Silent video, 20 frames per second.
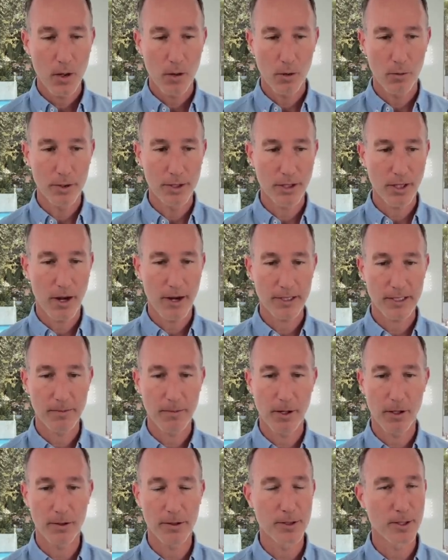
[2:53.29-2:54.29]
where we talked
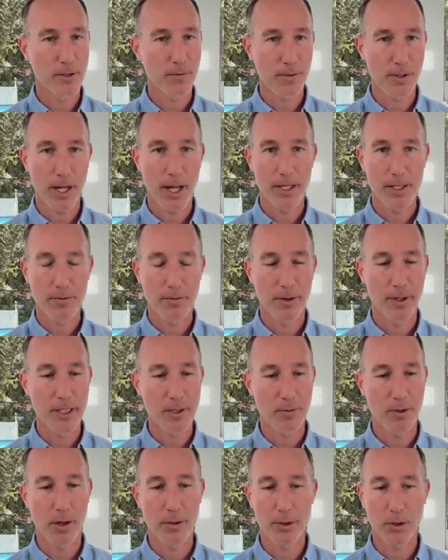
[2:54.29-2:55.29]
about all these different hedge
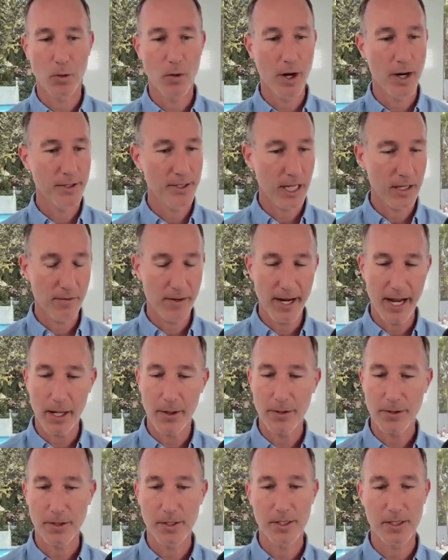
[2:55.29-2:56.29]
funds with all their quantitative
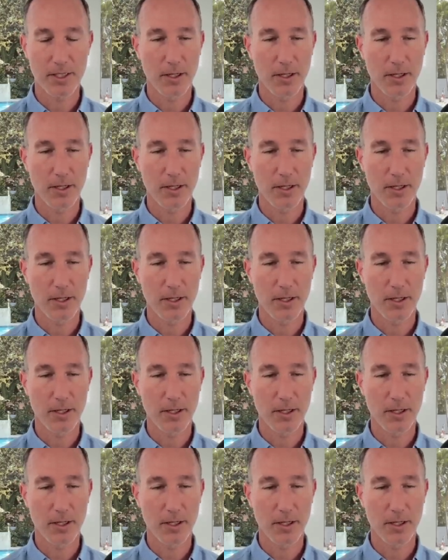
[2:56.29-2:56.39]
analysis